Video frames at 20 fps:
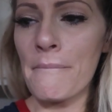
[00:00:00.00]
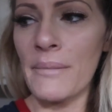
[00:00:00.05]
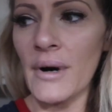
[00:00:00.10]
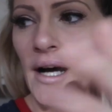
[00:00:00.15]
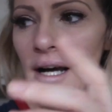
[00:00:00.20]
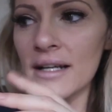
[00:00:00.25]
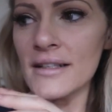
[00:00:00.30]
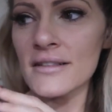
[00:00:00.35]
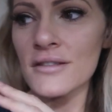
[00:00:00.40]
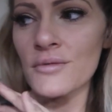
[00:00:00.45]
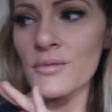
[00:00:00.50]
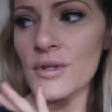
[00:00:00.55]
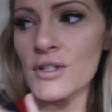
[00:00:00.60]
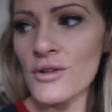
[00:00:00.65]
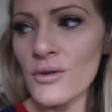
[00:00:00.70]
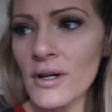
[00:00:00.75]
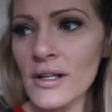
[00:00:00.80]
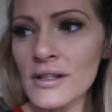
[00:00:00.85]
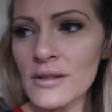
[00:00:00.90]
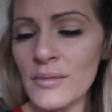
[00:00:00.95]
But we
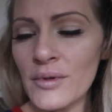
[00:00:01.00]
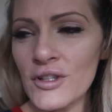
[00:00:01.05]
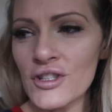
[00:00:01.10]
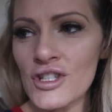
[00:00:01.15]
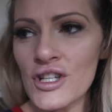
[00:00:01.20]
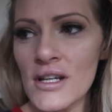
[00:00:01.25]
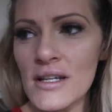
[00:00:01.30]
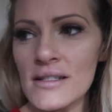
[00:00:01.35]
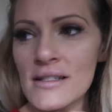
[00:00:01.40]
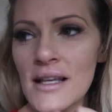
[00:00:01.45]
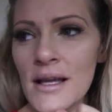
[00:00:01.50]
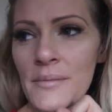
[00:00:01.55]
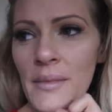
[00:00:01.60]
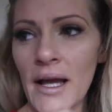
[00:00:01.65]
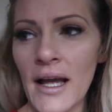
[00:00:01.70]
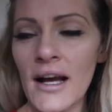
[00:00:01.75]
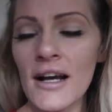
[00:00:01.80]
tore out the bushes and my